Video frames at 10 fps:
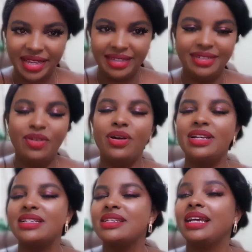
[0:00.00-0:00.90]

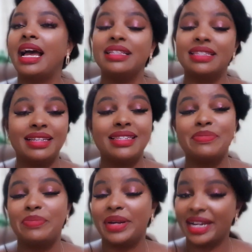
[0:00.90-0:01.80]
God
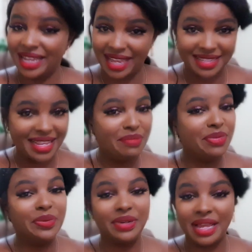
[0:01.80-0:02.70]
answers prayers.
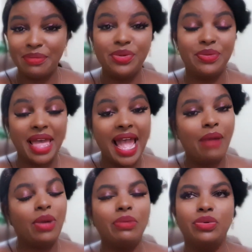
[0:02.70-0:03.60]
Ebu,
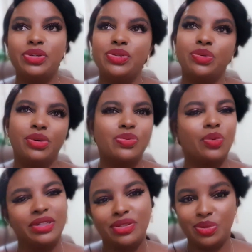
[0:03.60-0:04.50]
why would you not
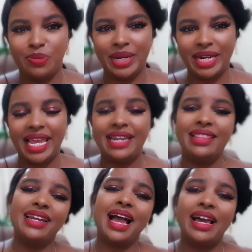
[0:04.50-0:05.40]
want to pray and
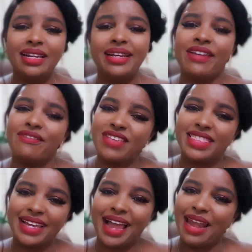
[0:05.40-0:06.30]
then handle
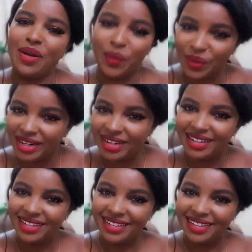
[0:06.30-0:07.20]
everything alone?
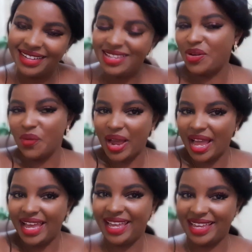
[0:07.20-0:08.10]
You know
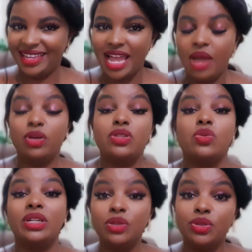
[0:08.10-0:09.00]
why? Because
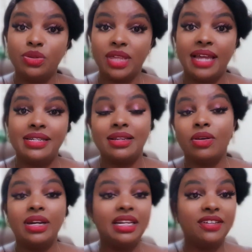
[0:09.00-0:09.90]
when you do that,
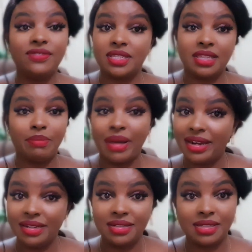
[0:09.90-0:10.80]
God lifts the
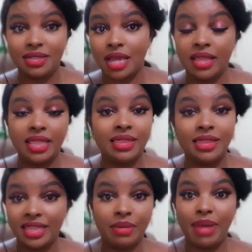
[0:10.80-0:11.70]

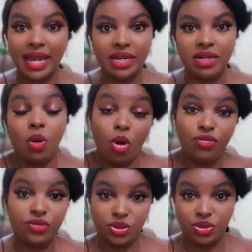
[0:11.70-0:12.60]
burden
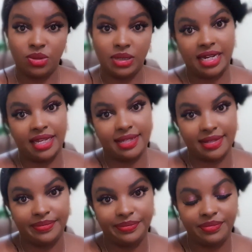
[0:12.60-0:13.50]
off your shoulders.
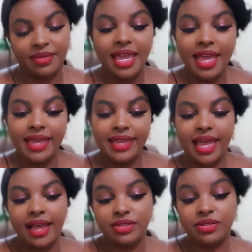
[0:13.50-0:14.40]

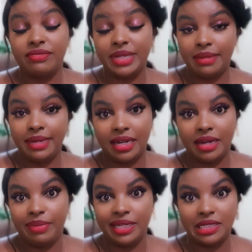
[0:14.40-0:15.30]
Yeah, so I've become like a
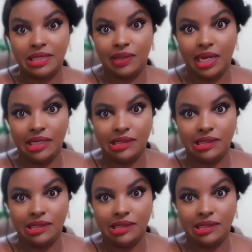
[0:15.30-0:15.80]
Pasi, you guys.